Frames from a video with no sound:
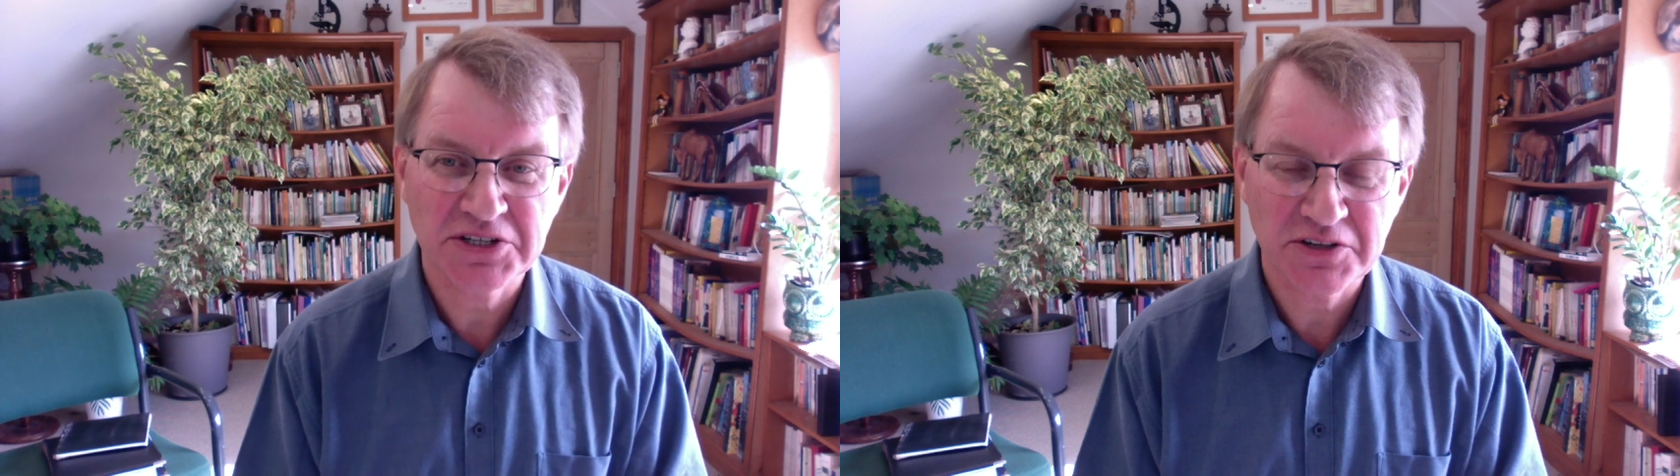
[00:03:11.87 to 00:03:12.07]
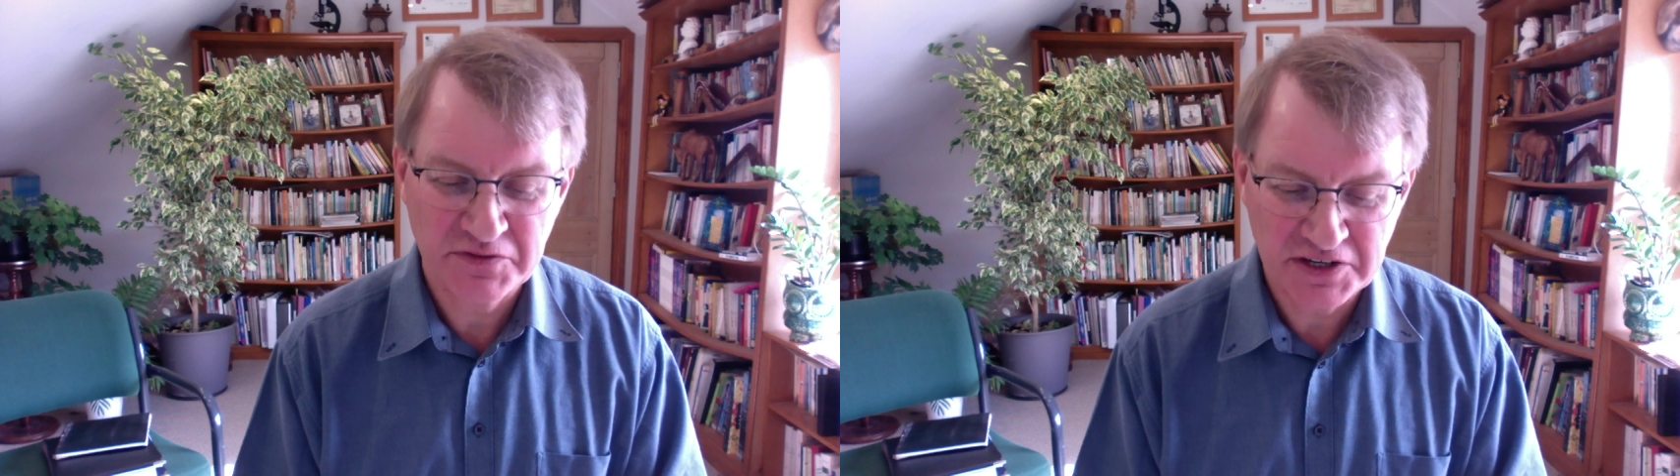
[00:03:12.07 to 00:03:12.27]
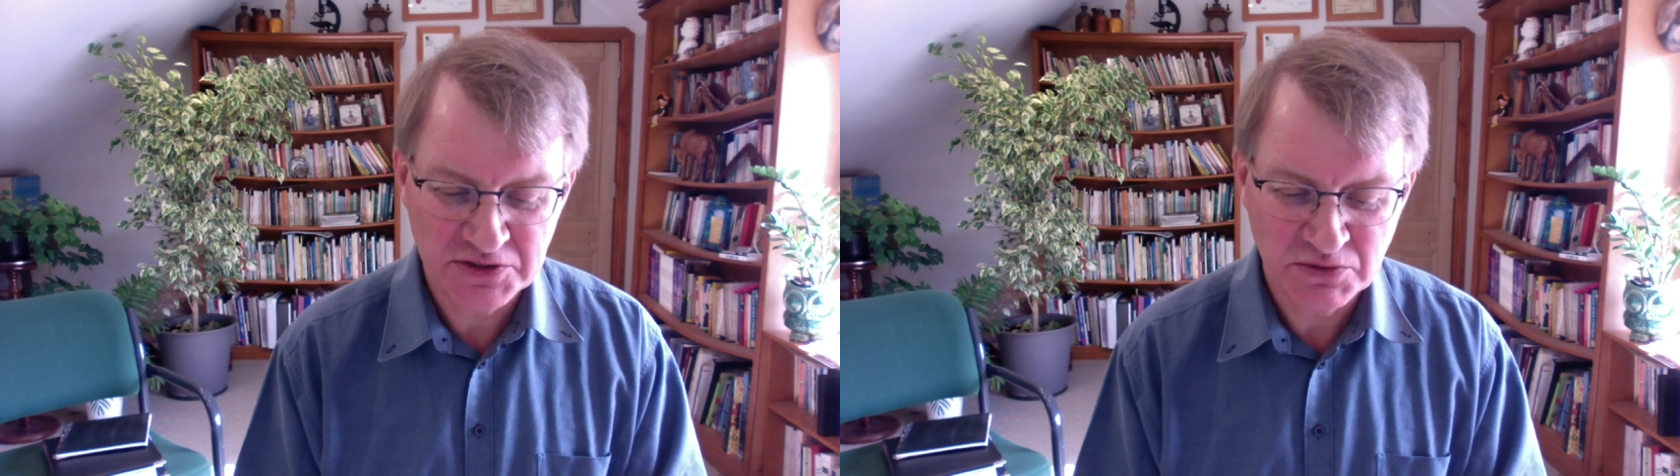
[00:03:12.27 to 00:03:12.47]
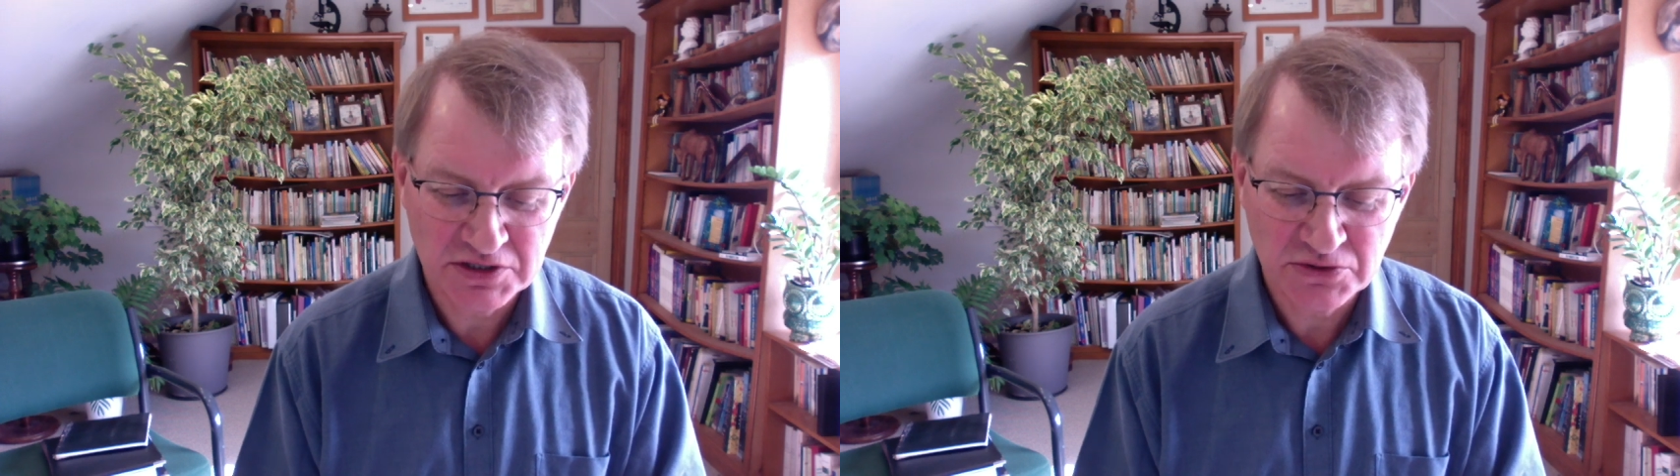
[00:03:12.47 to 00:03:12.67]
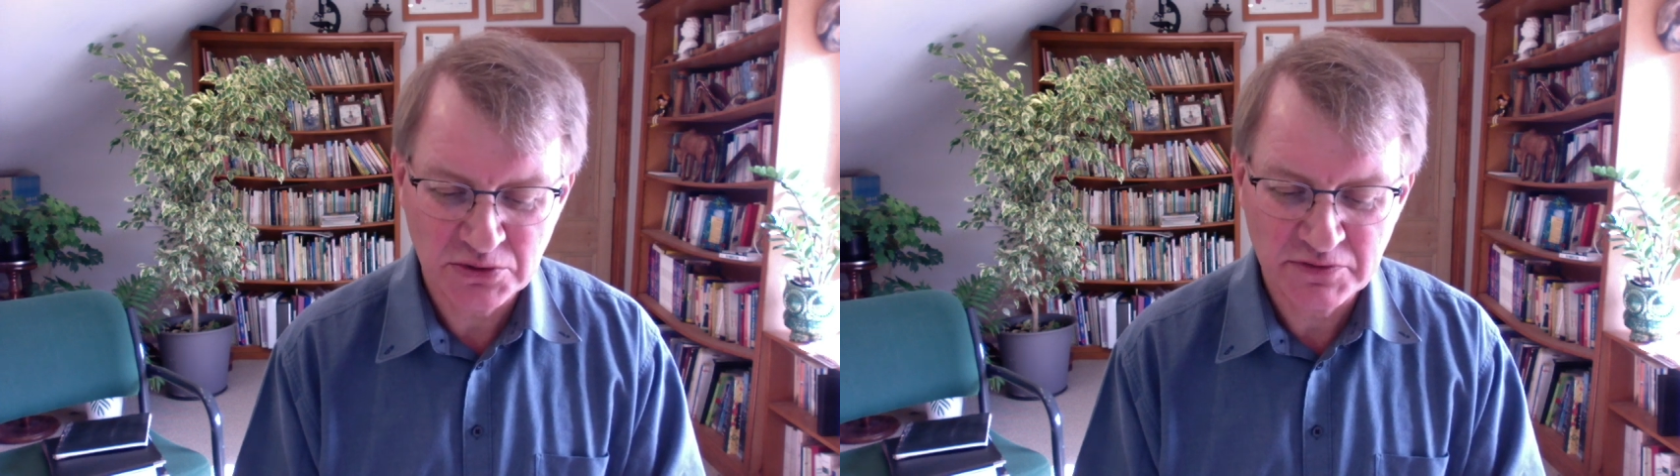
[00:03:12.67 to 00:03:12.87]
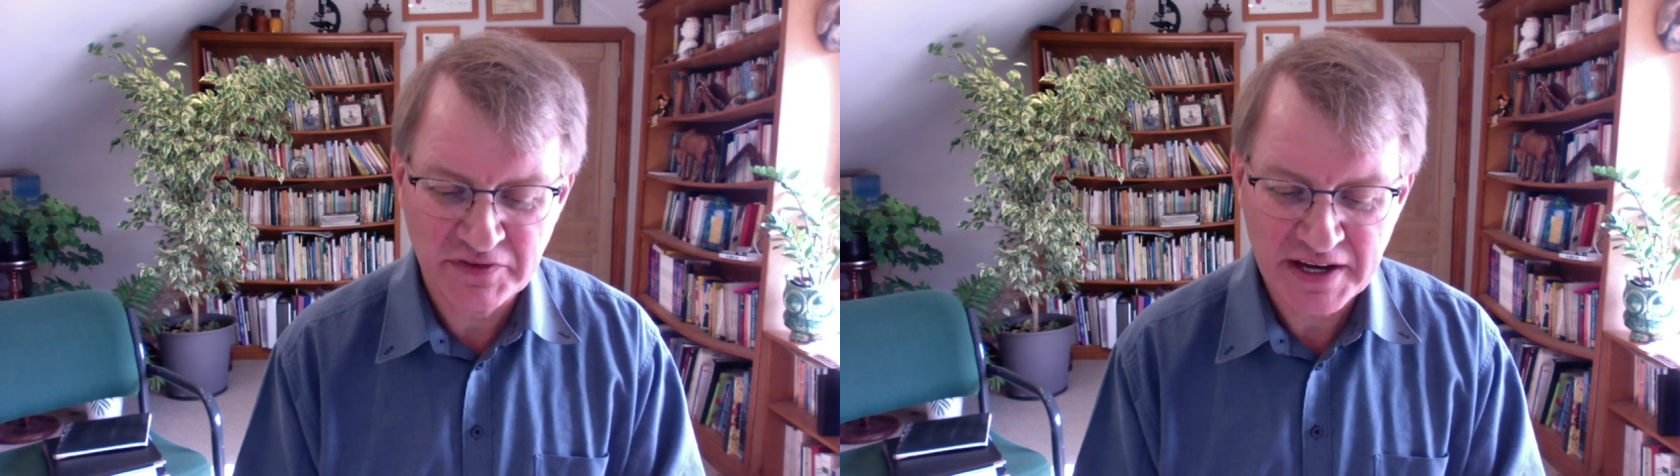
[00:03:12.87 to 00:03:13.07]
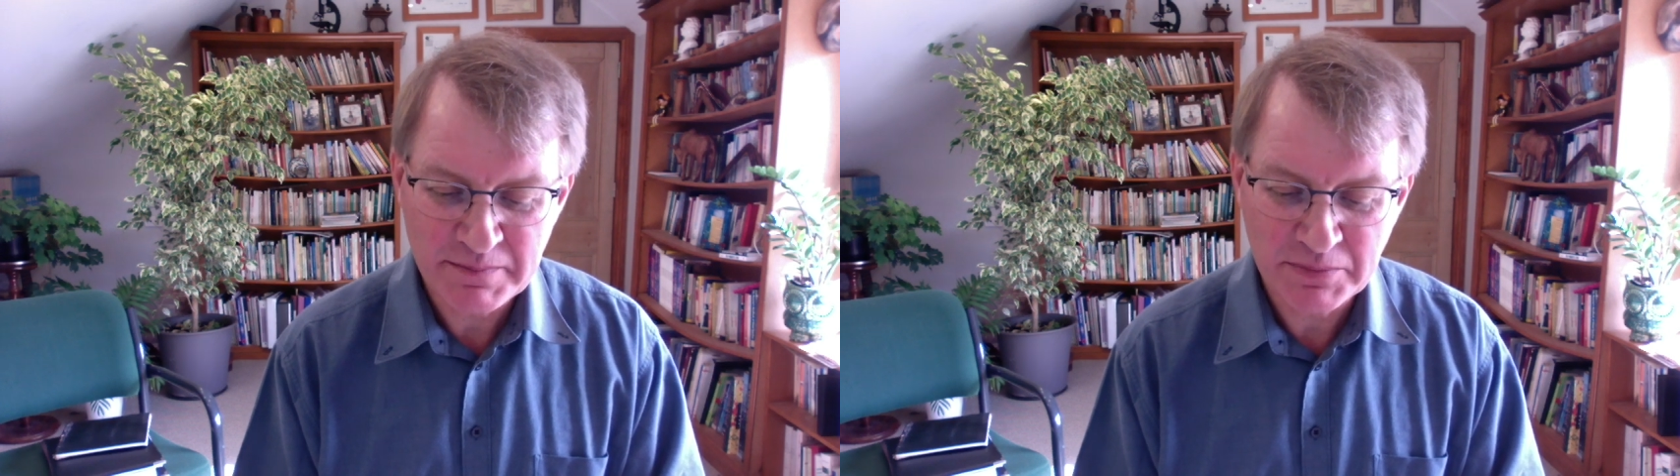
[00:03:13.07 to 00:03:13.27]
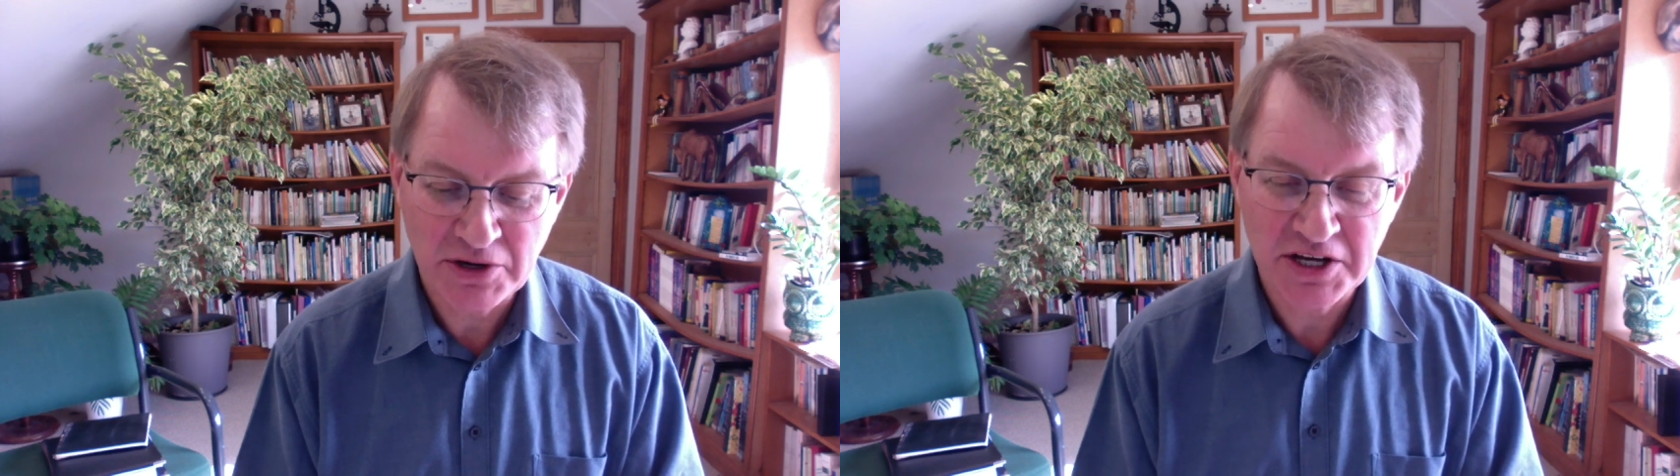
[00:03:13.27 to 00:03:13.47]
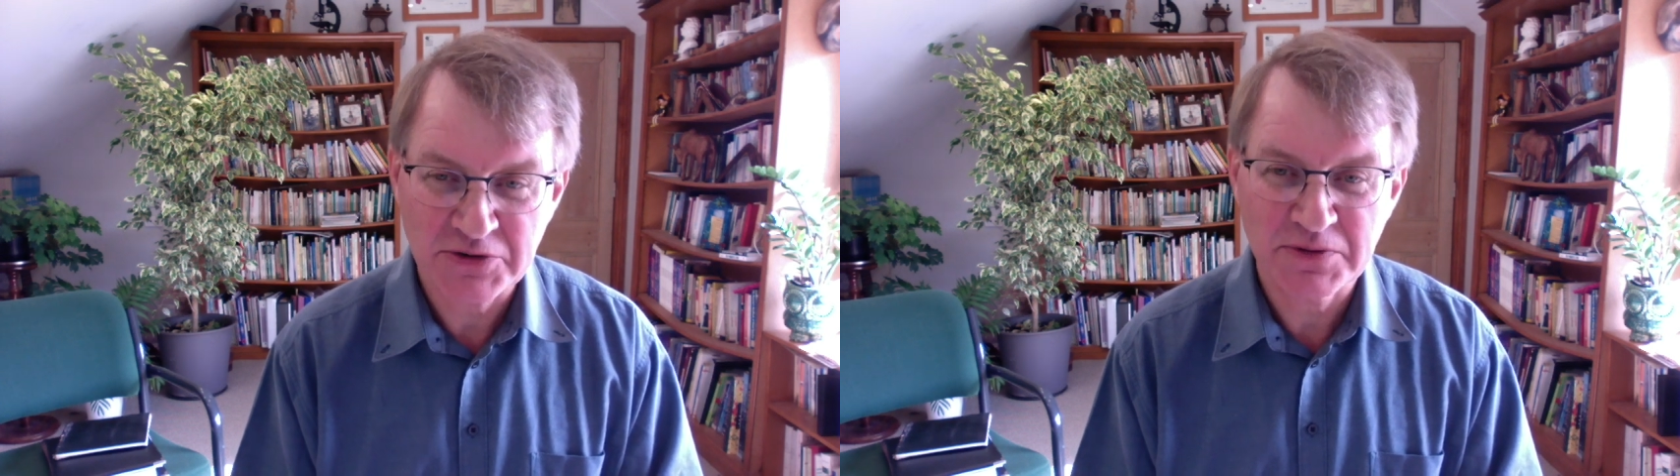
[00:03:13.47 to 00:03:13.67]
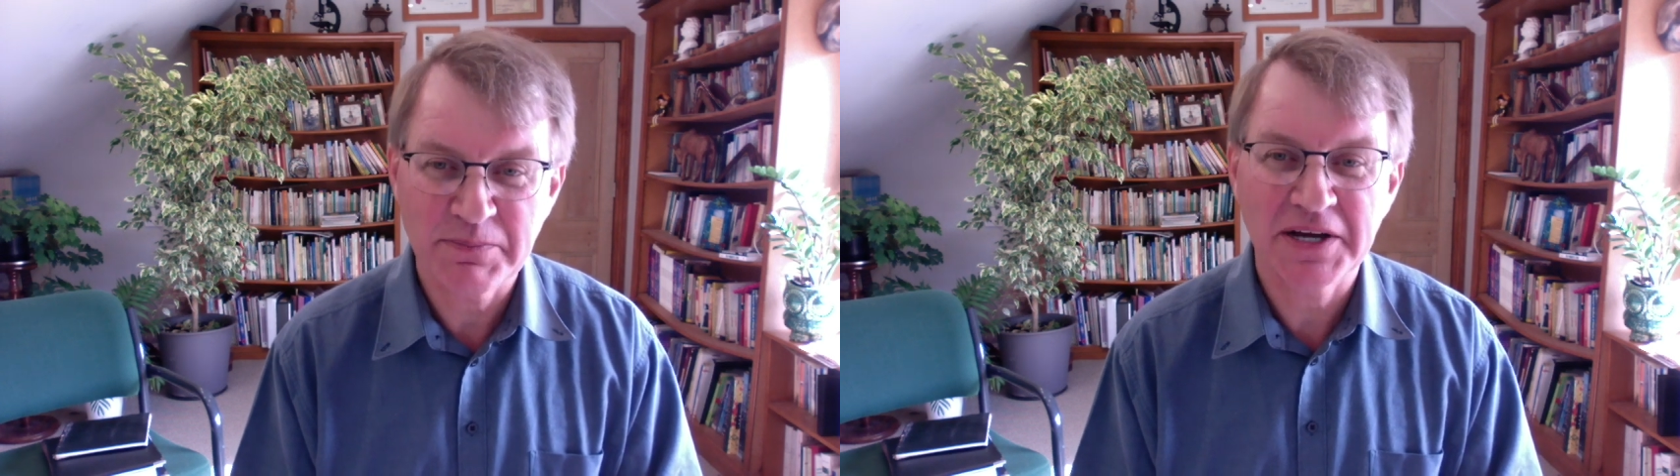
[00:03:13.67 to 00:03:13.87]
And I found one called
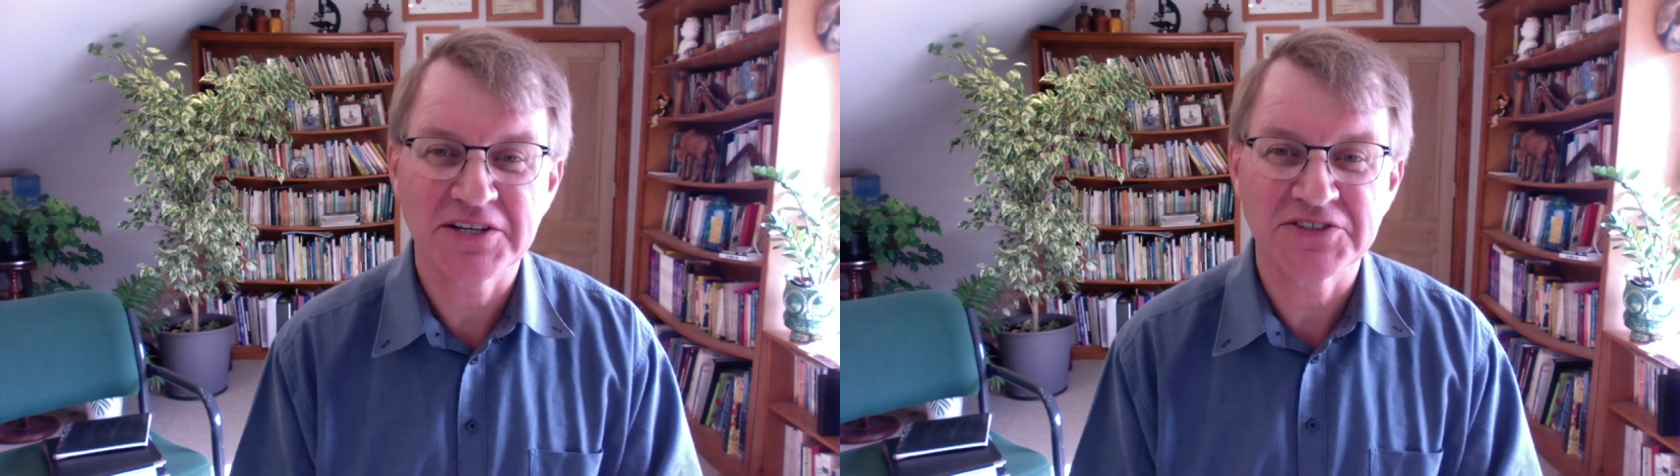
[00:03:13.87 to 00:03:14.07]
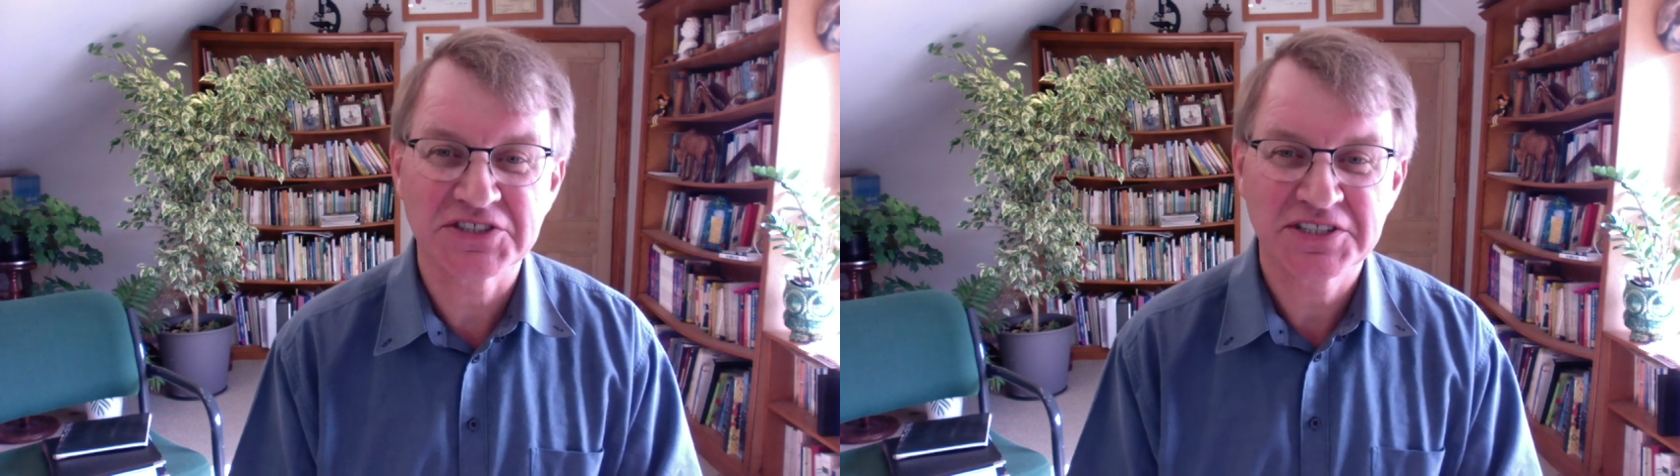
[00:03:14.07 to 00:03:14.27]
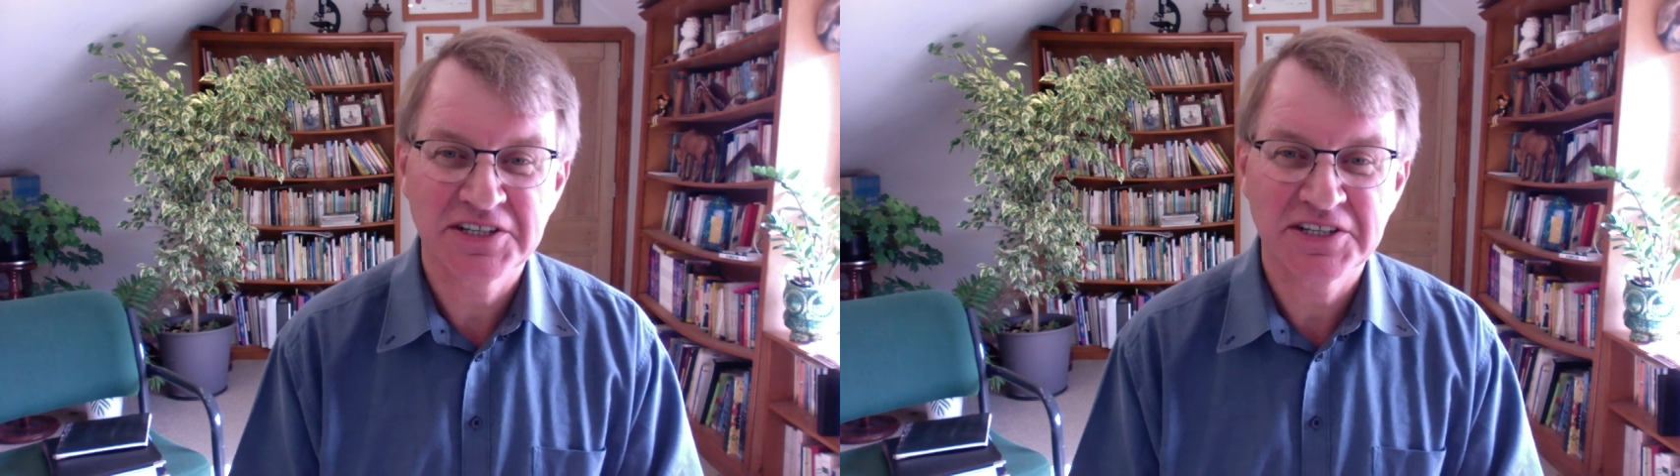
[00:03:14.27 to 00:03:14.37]
Vampire Repellent.